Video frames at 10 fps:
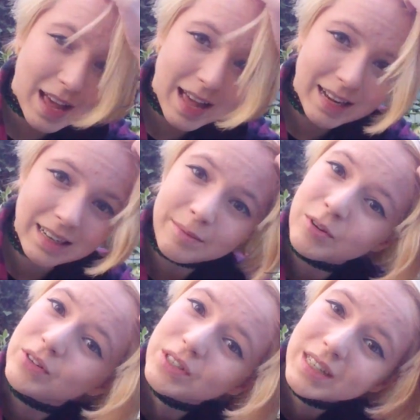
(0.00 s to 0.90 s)
And I'm
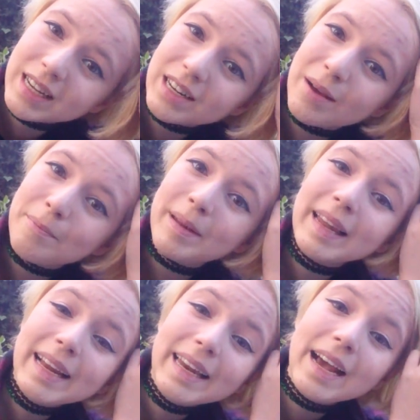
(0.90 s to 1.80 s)
going to take it
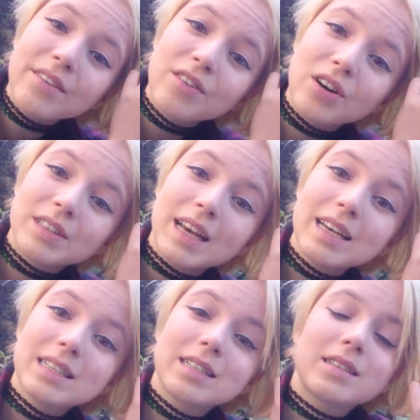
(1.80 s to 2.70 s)
completely out of
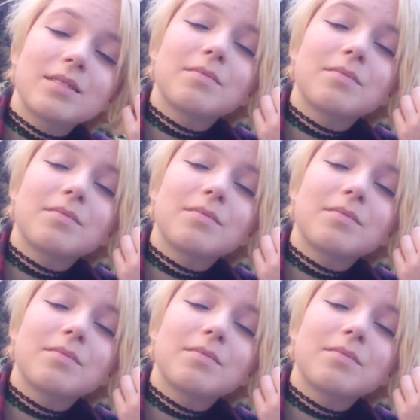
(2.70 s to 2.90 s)
context.